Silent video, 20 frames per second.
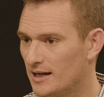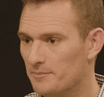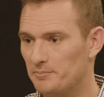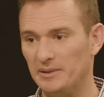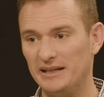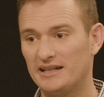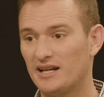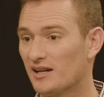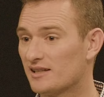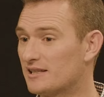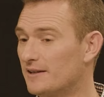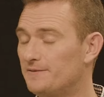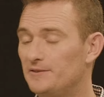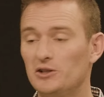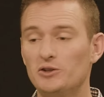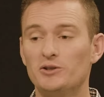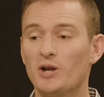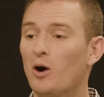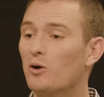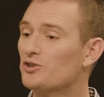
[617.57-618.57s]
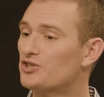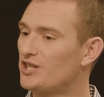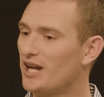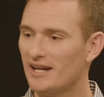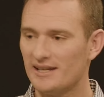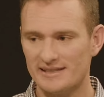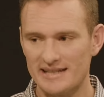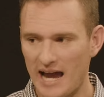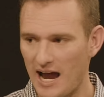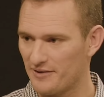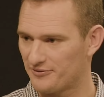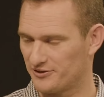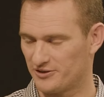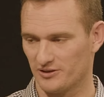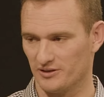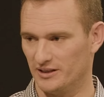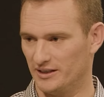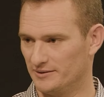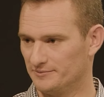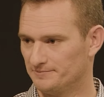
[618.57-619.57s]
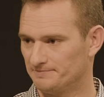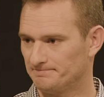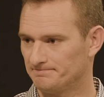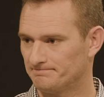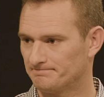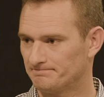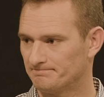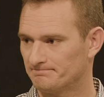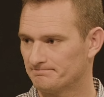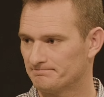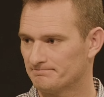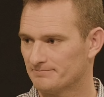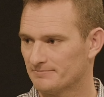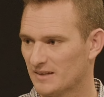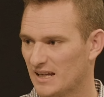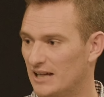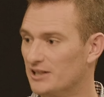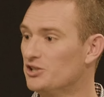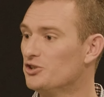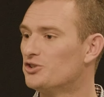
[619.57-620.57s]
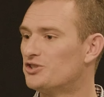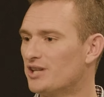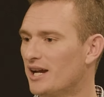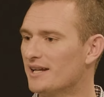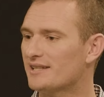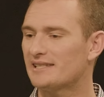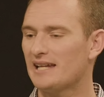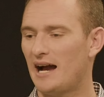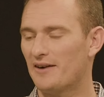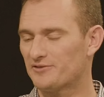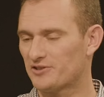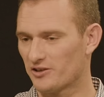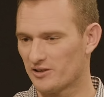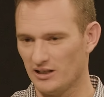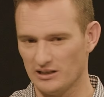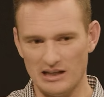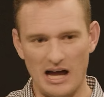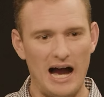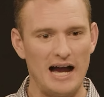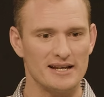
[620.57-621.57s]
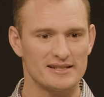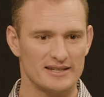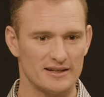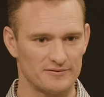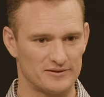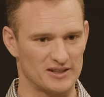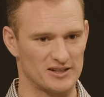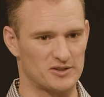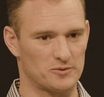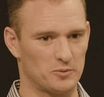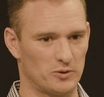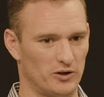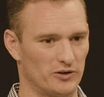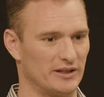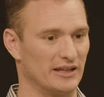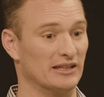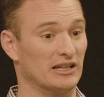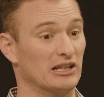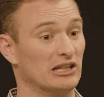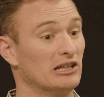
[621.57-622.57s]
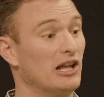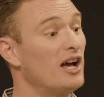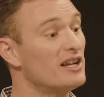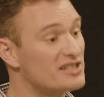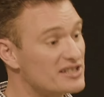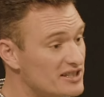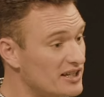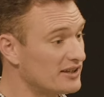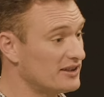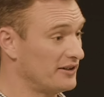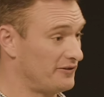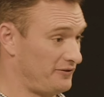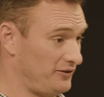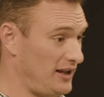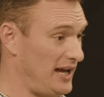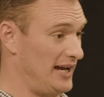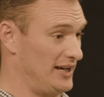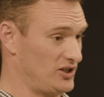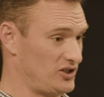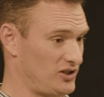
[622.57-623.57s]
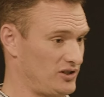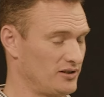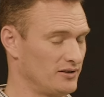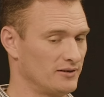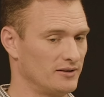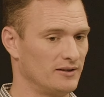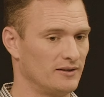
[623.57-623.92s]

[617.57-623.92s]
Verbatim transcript: Because if you don't chase after it, and you chase after the lies of this world and the lusts of the flesh,